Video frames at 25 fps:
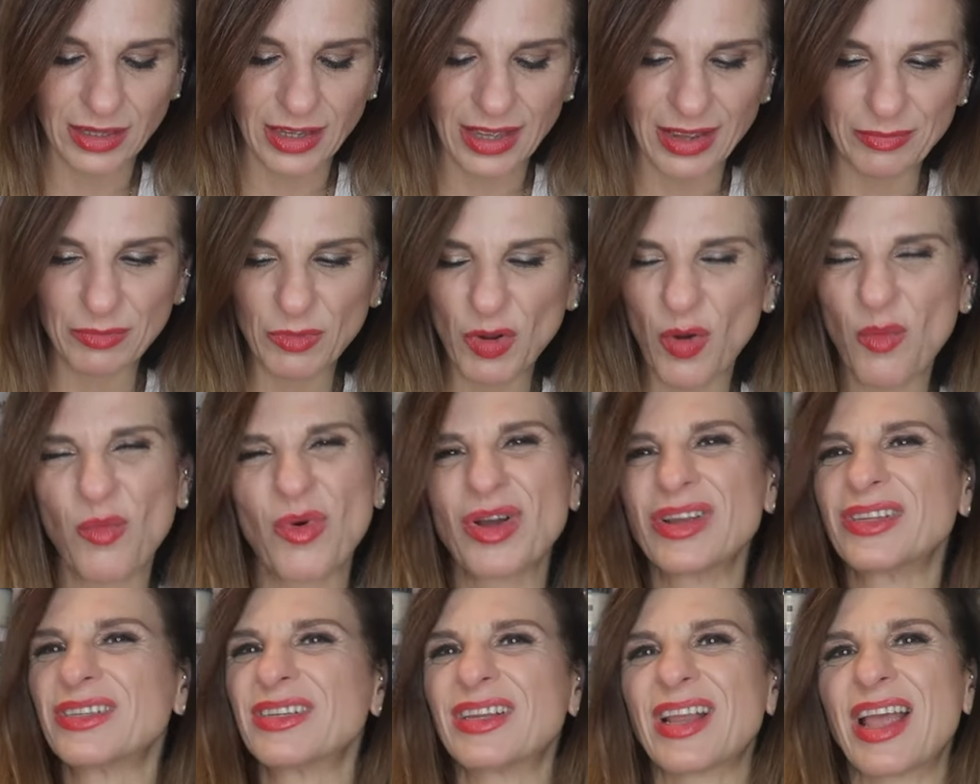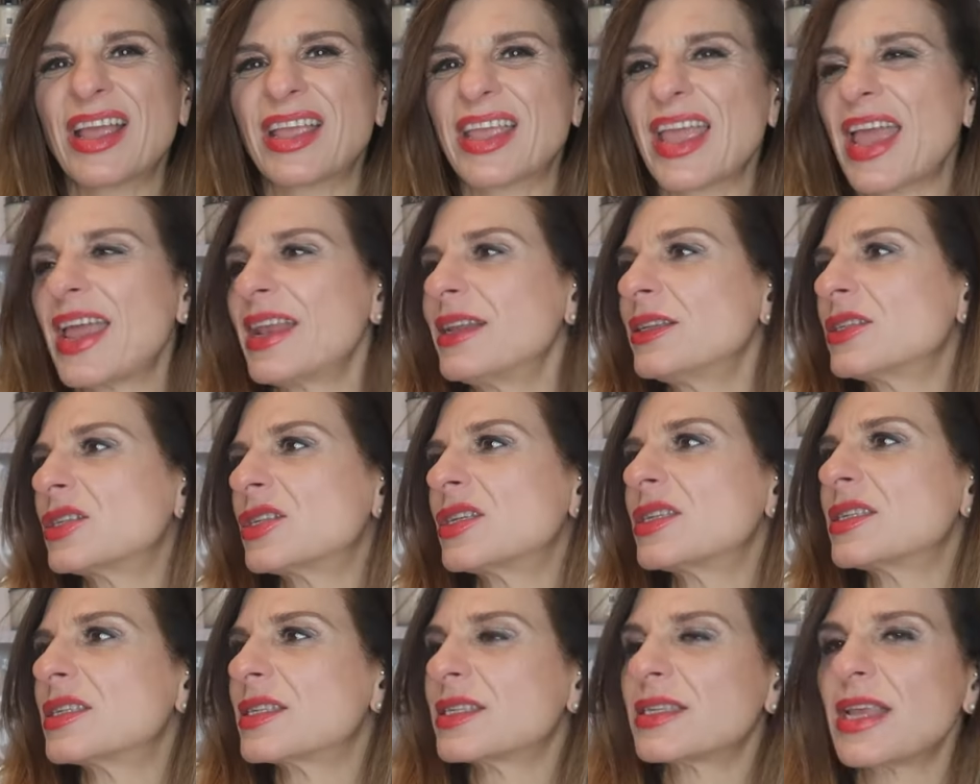I'm not one, again,
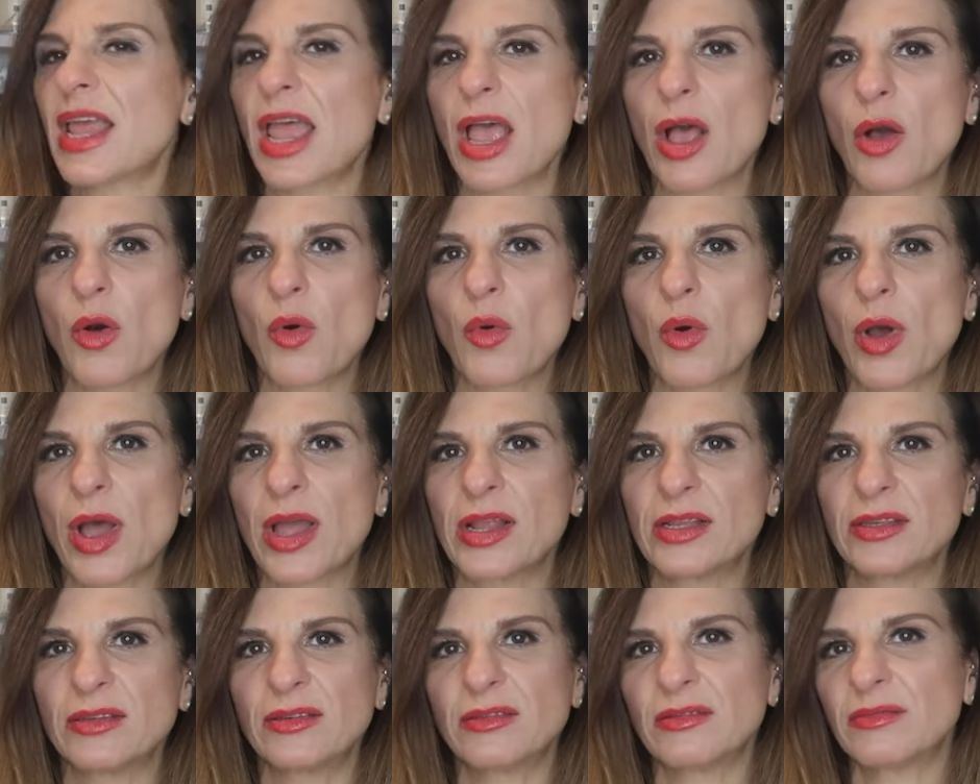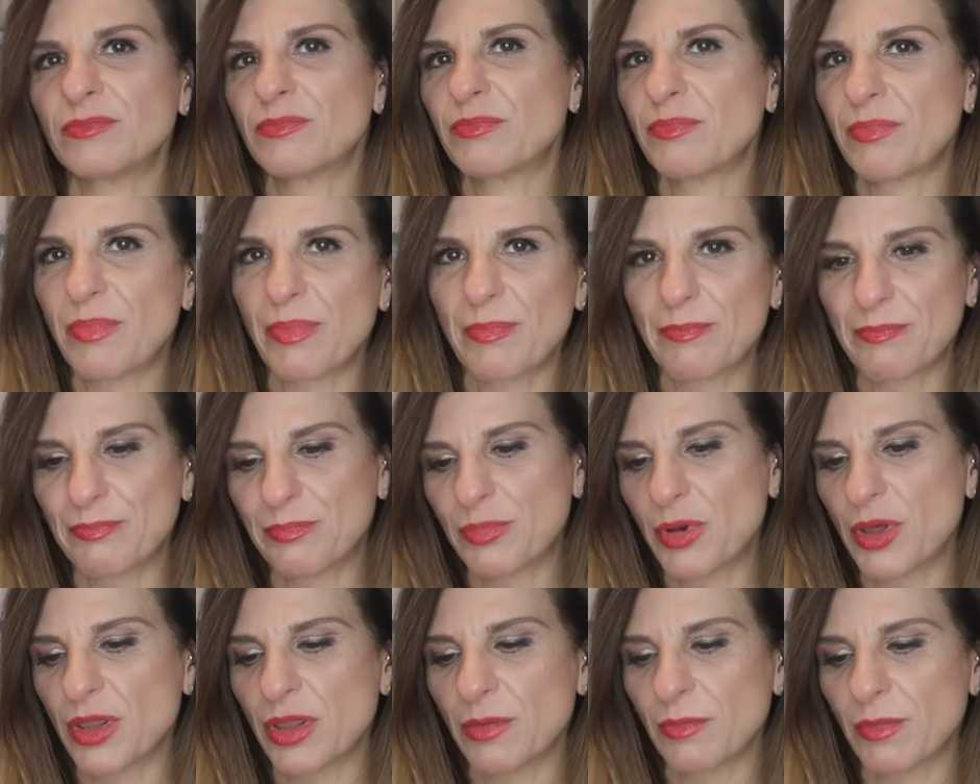to sell and
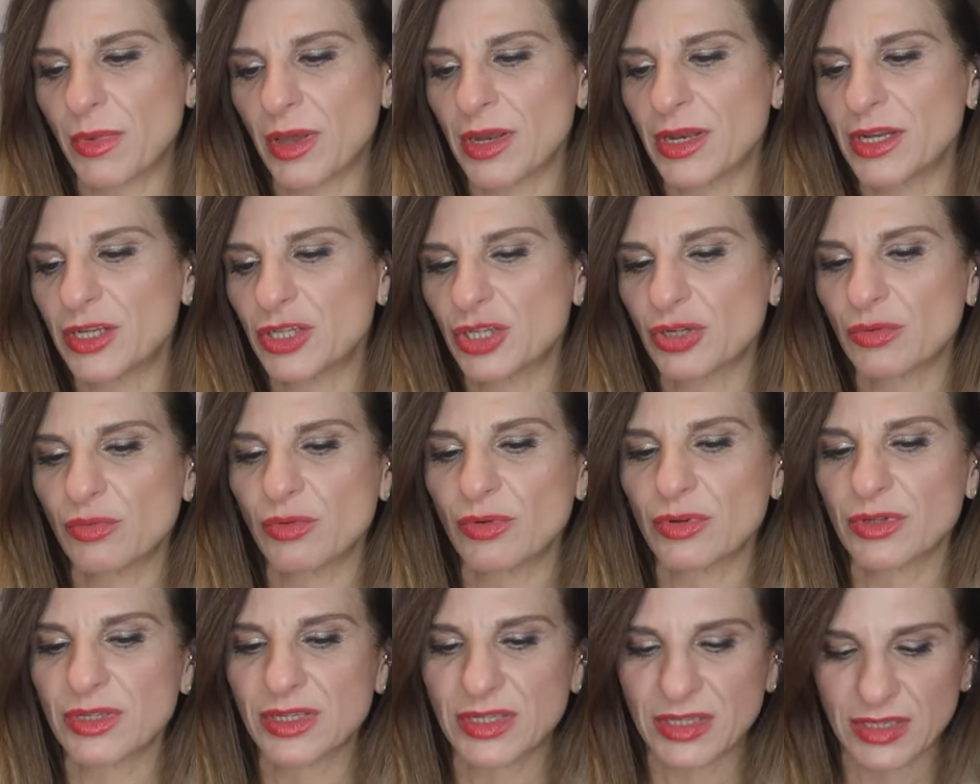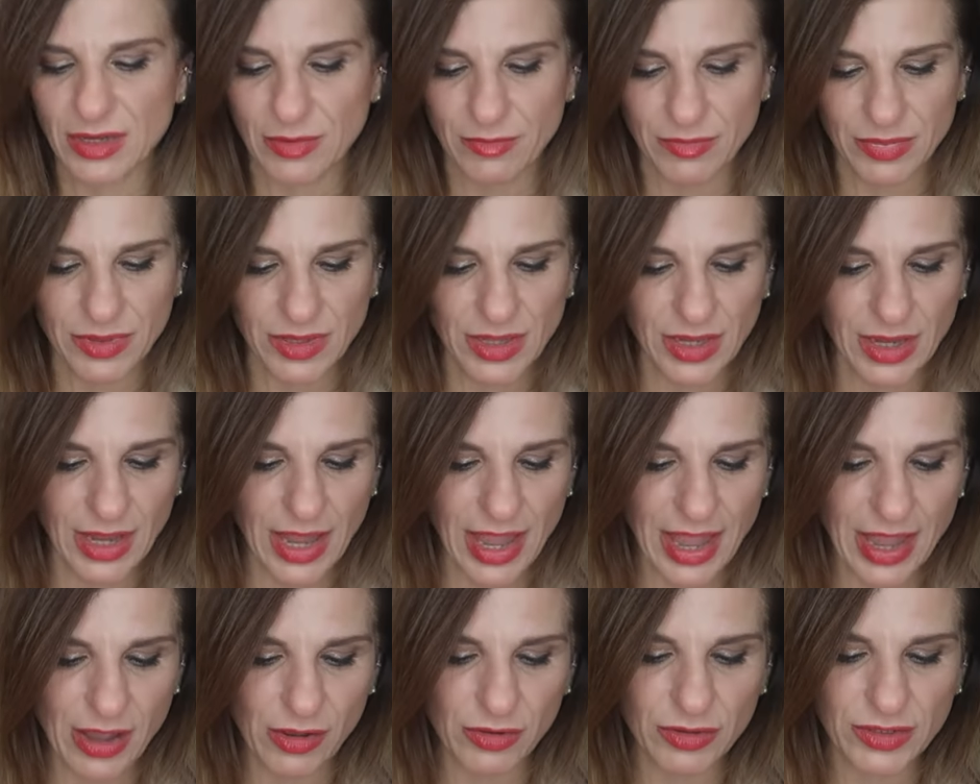put the money towards something
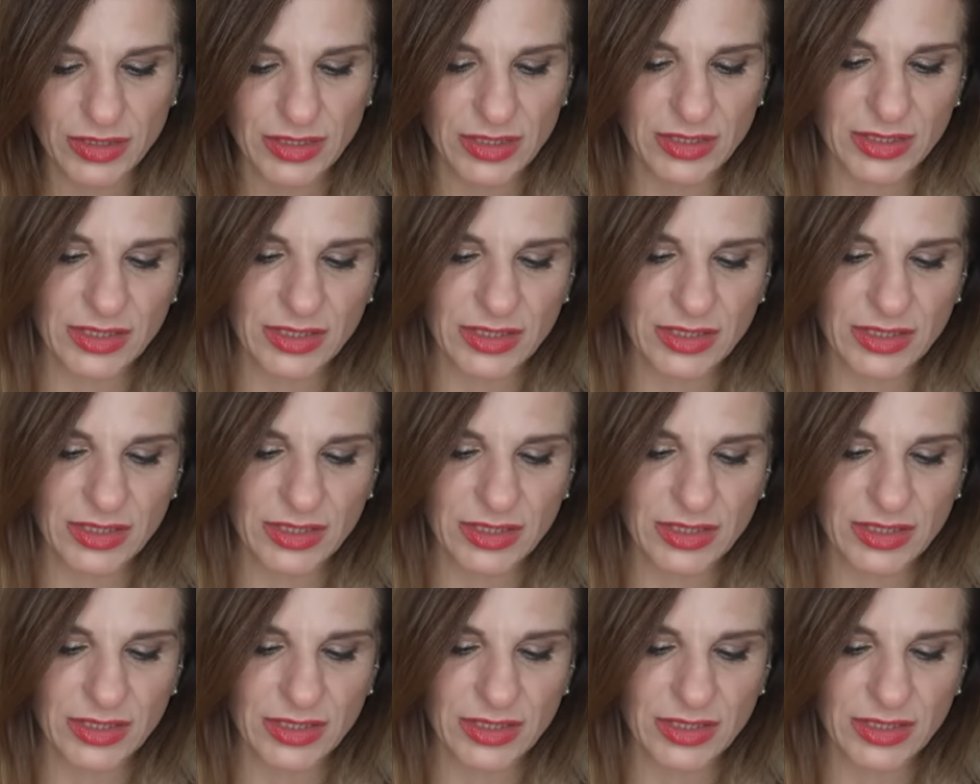else.